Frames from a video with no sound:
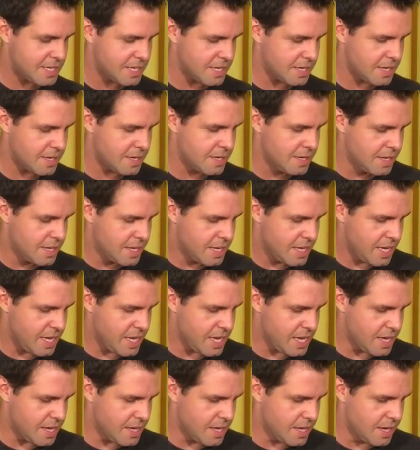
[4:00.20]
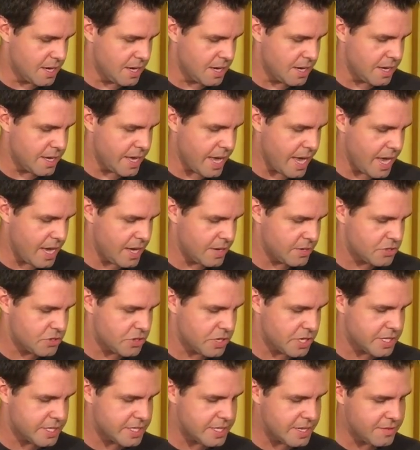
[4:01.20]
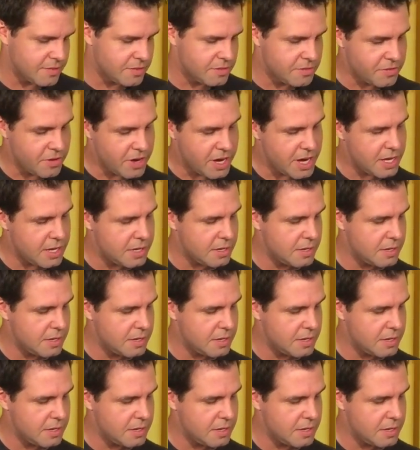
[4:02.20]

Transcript: to A string 7th fret